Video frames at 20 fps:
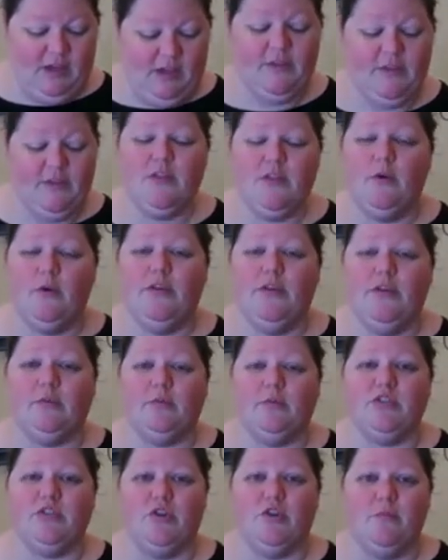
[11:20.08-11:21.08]
Even though there
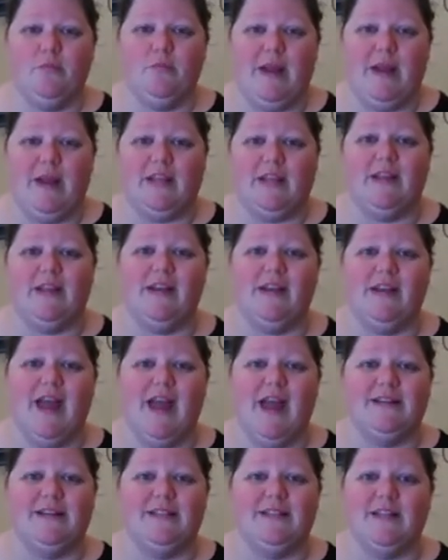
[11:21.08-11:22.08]
were so many, the
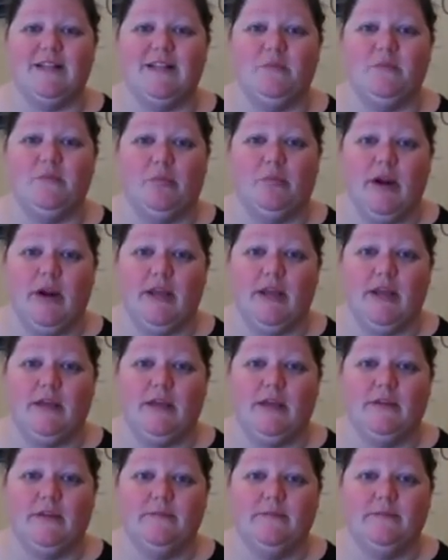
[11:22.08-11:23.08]
net didn't
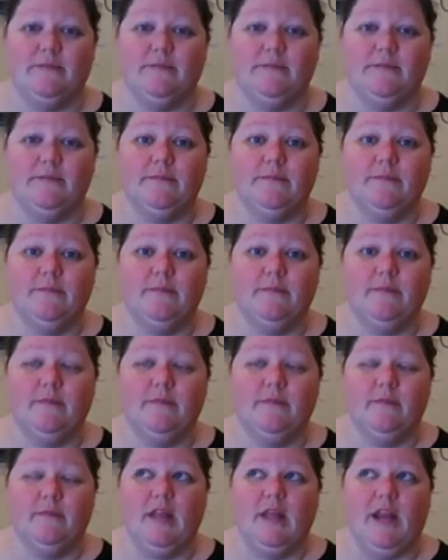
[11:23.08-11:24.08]
break.
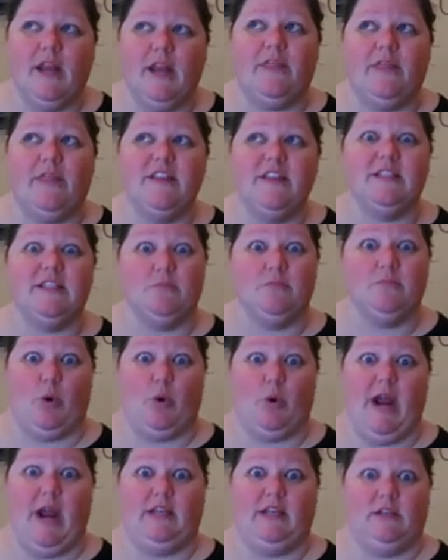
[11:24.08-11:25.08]
Now, this is
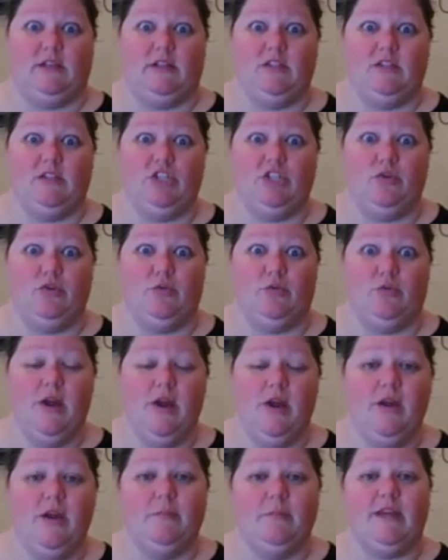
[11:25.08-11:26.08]
miraculous too,
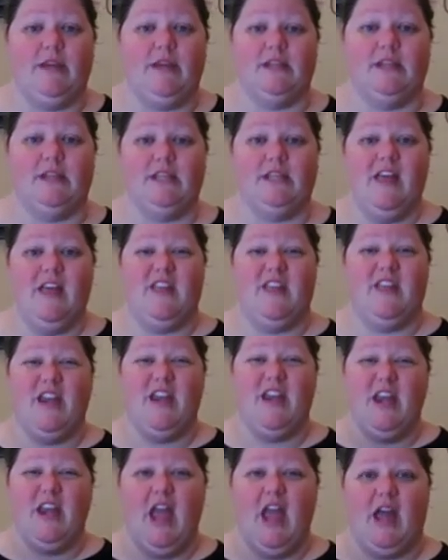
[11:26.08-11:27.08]
because the
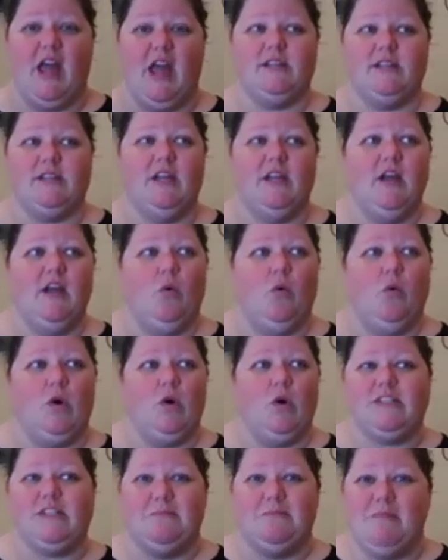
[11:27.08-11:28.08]
net
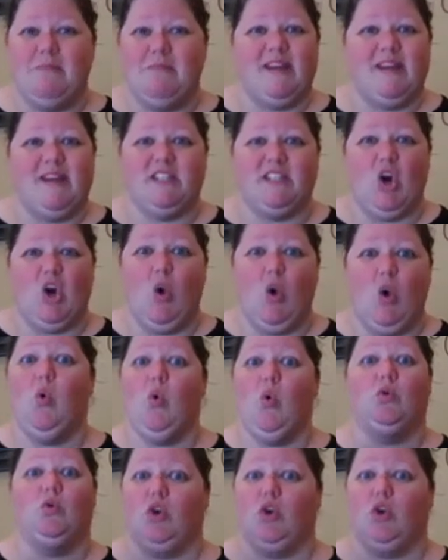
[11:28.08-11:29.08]
wasn't meant to
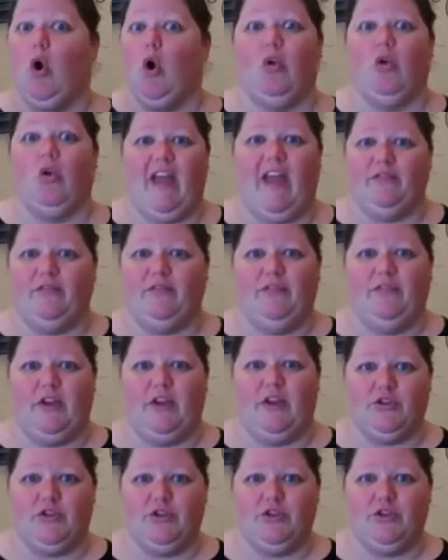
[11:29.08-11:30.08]
hold all that
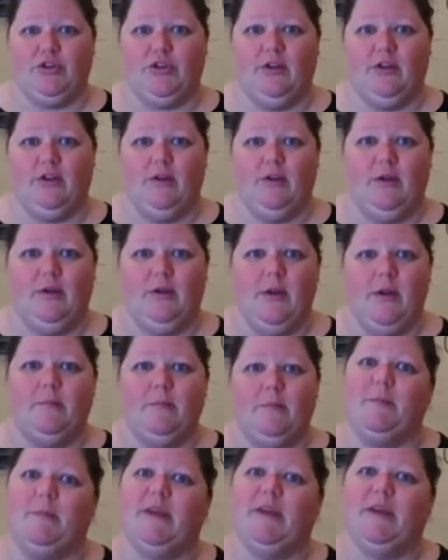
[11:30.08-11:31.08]
fish.
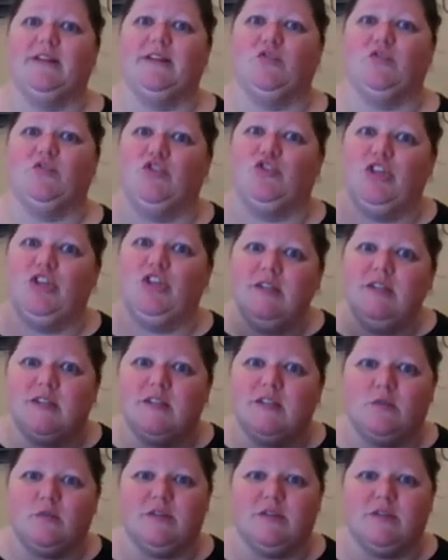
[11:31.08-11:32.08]
But because
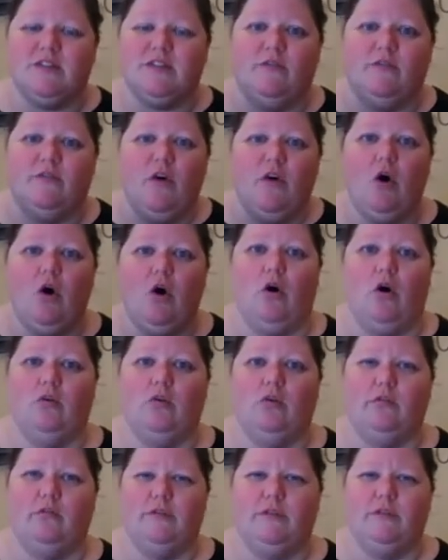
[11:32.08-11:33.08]
Jesus was
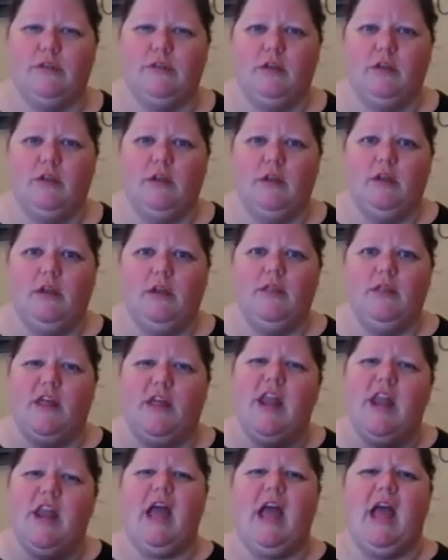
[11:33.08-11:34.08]
involved,
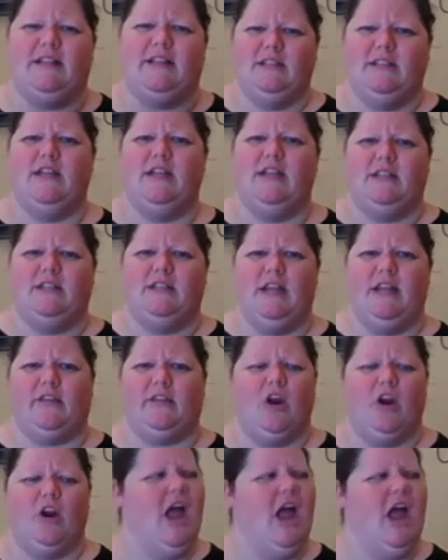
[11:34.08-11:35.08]
the net stayed
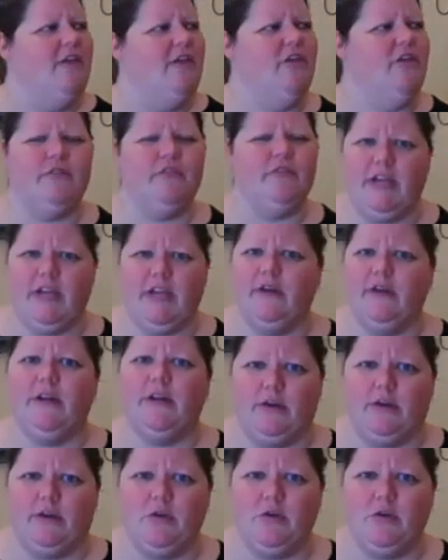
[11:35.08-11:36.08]
together. Have you ever
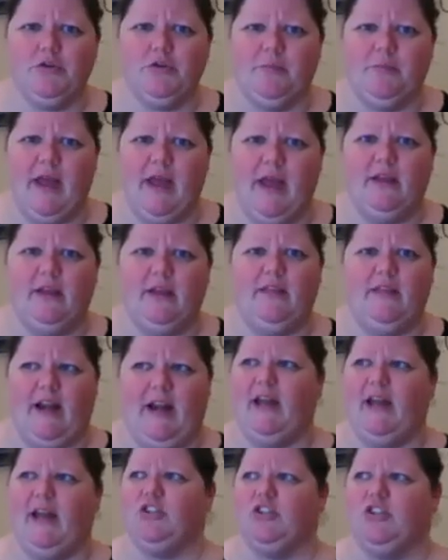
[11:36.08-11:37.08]
carried a grocery bag that
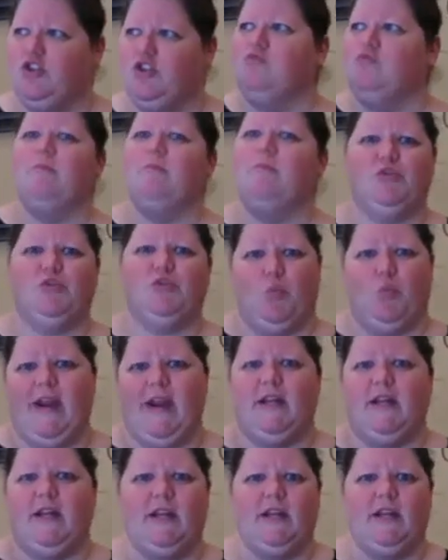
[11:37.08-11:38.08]
had too much
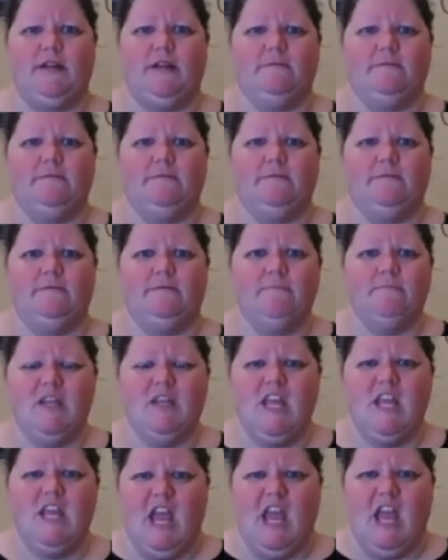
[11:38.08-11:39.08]
weight in it
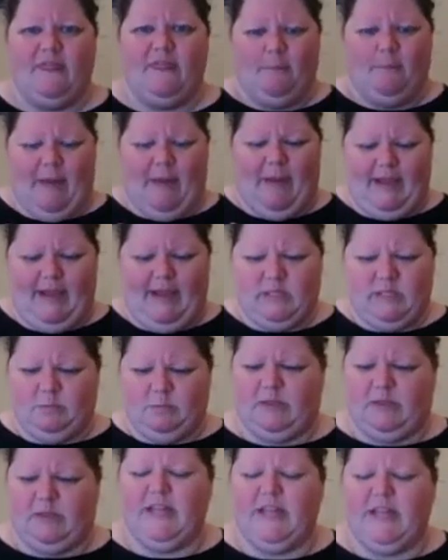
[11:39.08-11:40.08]
and the bag
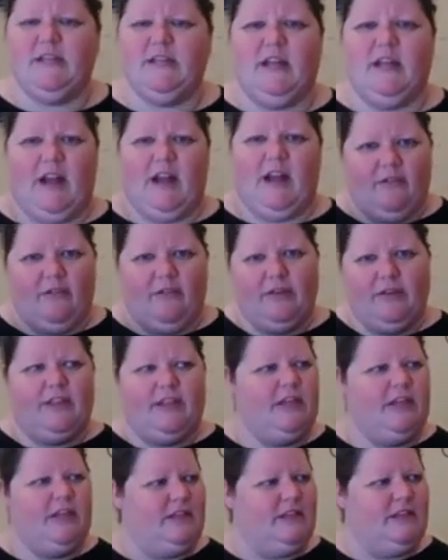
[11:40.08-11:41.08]
split and
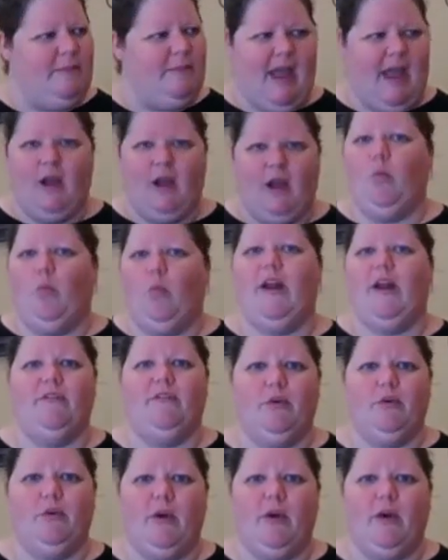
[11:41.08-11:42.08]
everything in the bag went
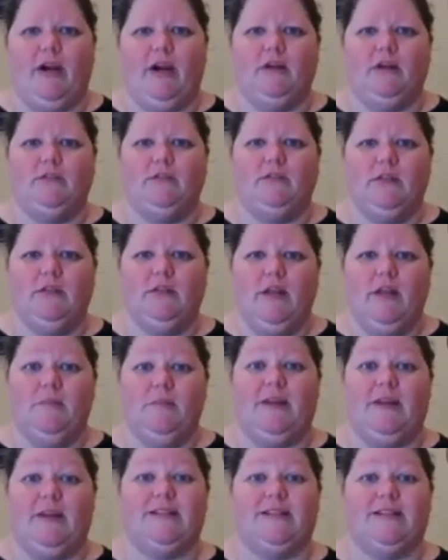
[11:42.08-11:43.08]
everywhere
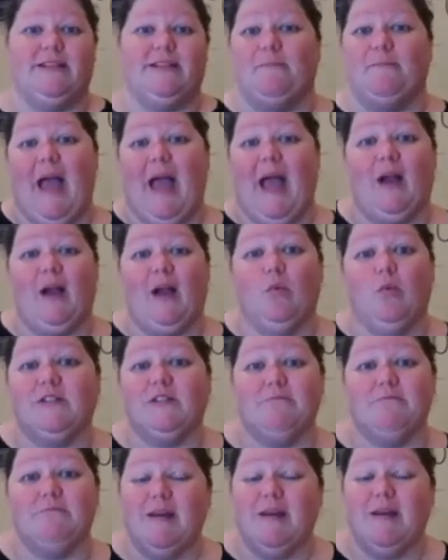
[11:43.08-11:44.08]
because the bag
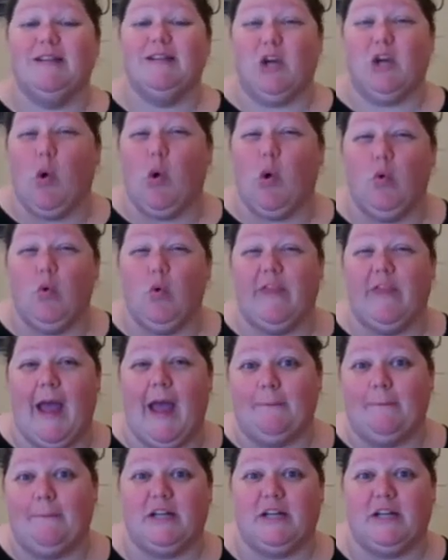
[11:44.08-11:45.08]
wasn't meant to hold
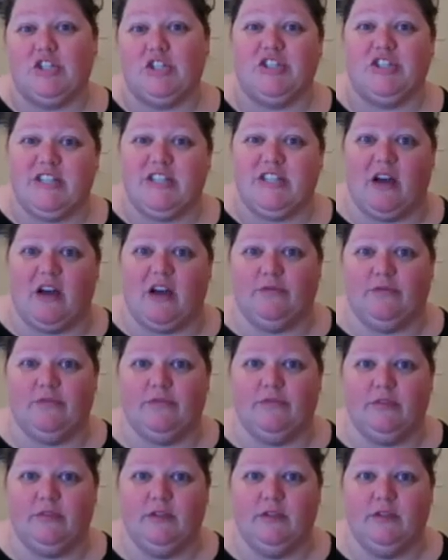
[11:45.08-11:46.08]
that much
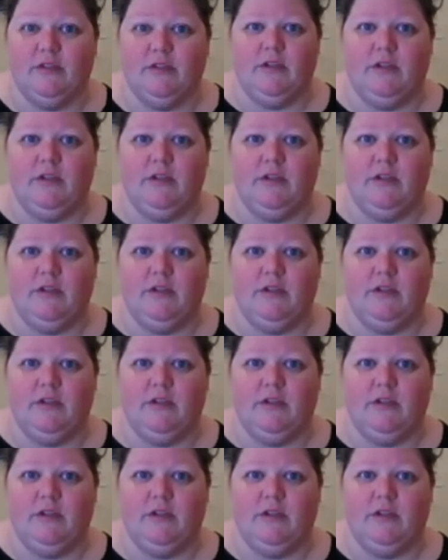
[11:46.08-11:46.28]
stuff?